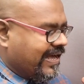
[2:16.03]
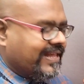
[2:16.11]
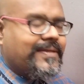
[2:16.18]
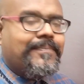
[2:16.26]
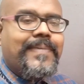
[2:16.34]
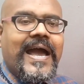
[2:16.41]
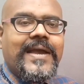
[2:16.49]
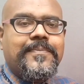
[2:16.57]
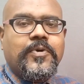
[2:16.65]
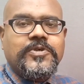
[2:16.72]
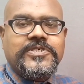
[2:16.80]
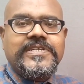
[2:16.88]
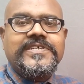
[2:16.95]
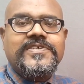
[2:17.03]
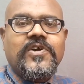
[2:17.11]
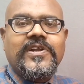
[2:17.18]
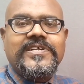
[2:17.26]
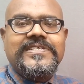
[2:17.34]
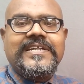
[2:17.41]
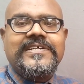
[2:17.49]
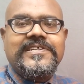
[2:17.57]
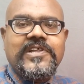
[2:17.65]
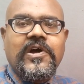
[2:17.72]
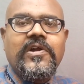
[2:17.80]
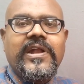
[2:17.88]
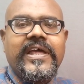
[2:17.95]
and the back portion is called as, that is
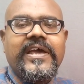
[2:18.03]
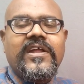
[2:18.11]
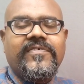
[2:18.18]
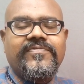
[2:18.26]
the third layer